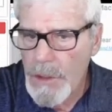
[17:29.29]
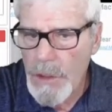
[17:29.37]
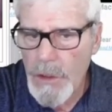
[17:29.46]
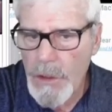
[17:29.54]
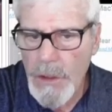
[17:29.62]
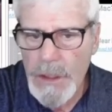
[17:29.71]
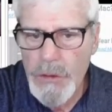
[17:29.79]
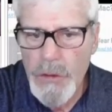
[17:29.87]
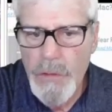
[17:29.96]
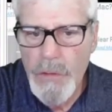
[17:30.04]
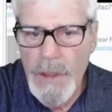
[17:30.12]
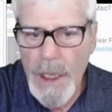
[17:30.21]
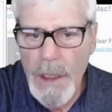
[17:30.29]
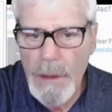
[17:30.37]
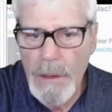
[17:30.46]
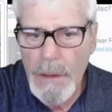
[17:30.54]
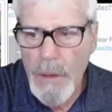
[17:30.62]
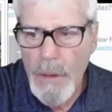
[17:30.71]
So you can do
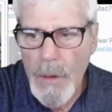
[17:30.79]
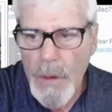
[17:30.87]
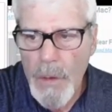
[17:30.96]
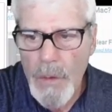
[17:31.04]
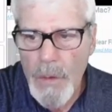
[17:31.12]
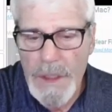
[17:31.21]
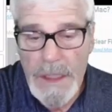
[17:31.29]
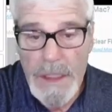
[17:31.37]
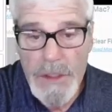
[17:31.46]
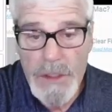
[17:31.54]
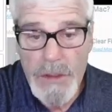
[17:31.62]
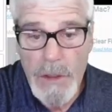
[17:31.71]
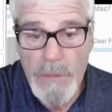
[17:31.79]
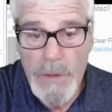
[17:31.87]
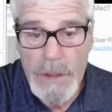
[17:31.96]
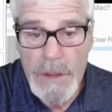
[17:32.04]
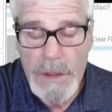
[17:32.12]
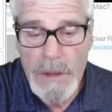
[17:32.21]
that with any
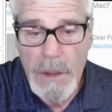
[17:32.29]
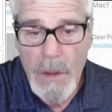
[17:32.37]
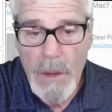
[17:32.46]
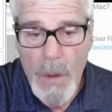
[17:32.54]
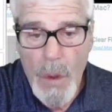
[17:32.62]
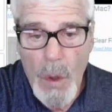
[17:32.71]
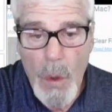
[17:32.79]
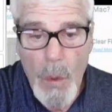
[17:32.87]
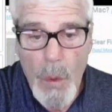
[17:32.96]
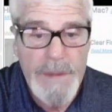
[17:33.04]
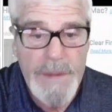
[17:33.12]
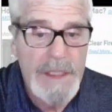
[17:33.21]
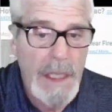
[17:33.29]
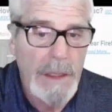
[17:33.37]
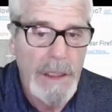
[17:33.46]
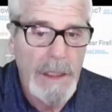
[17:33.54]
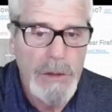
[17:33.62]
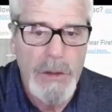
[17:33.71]
service or
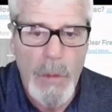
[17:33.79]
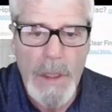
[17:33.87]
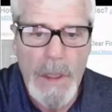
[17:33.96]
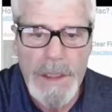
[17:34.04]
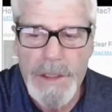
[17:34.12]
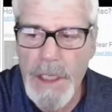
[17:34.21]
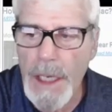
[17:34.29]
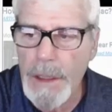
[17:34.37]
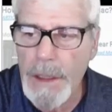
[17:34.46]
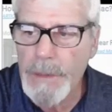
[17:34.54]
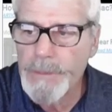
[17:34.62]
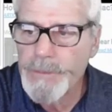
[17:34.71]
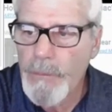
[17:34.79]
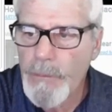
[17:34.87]
website that you want to check.